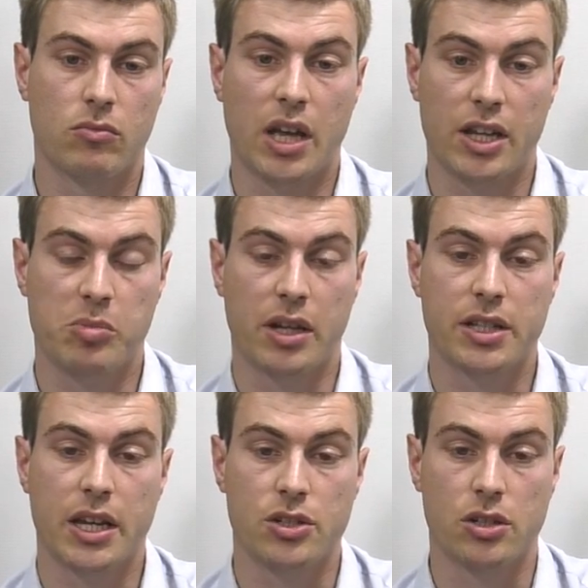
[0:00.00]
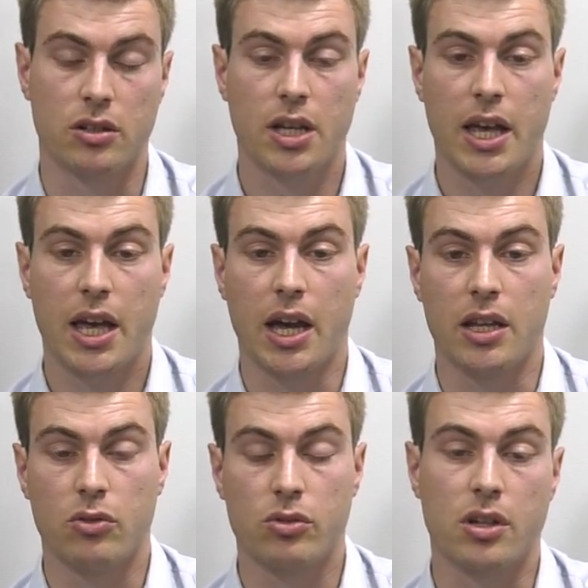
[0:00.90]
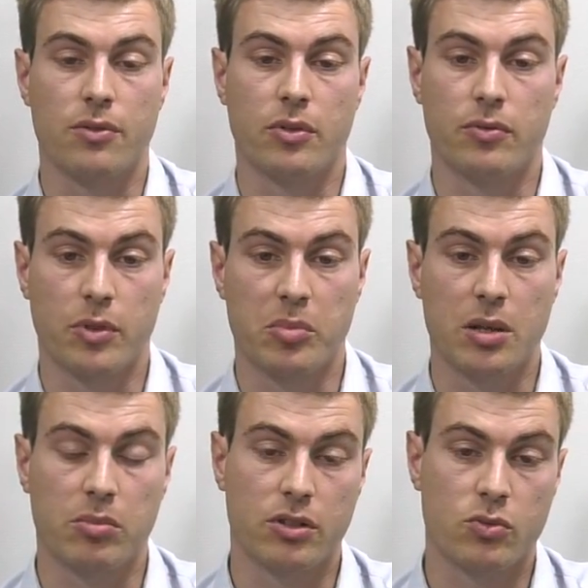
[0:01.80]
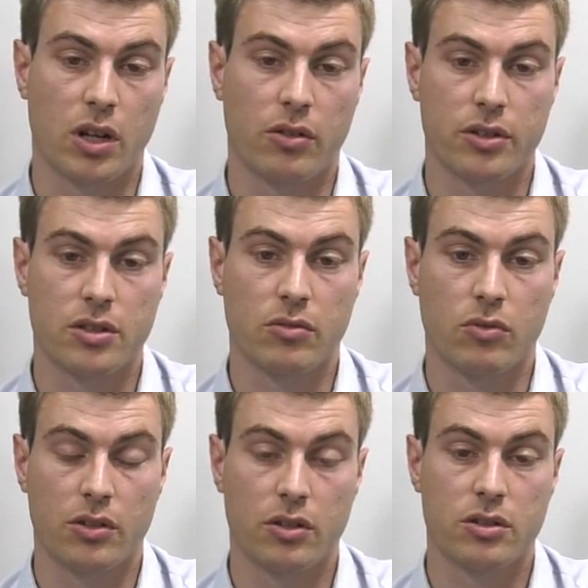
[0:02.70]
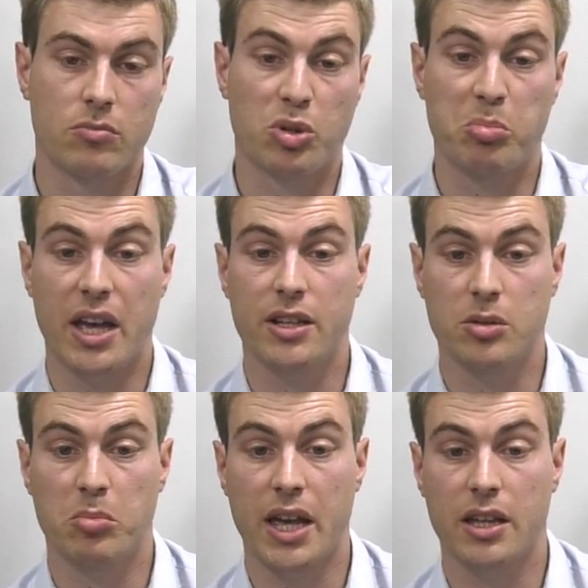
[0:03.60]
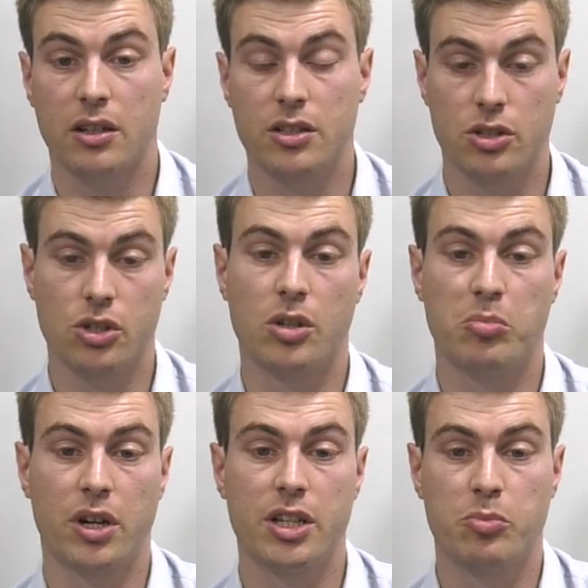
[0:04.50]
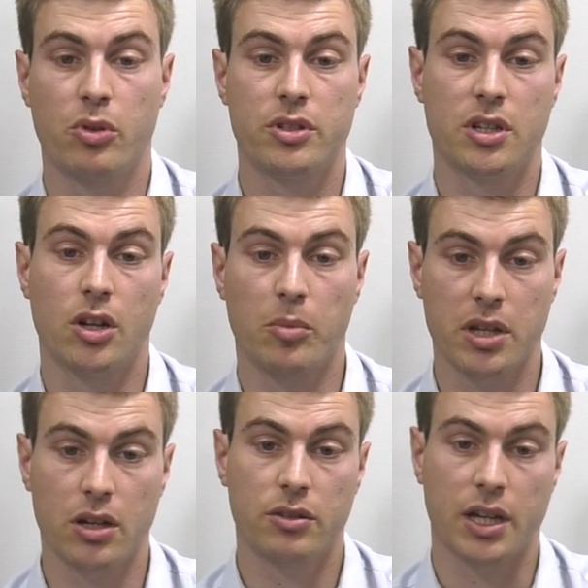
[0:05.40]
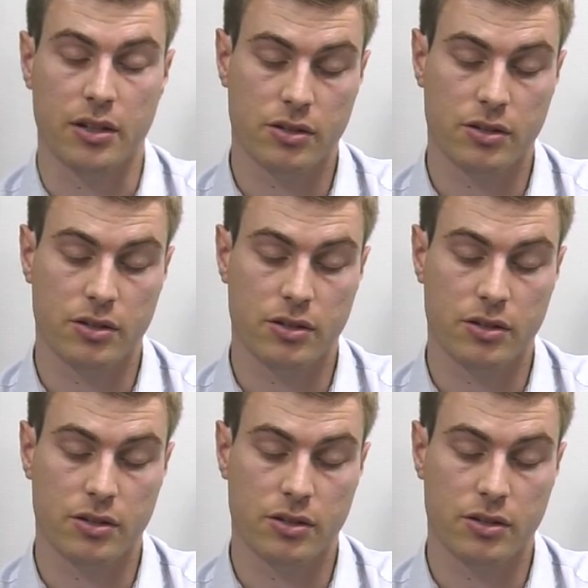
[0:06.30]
expectation, and also for people as well that are prepared to pay at a certain price point and not beyond that.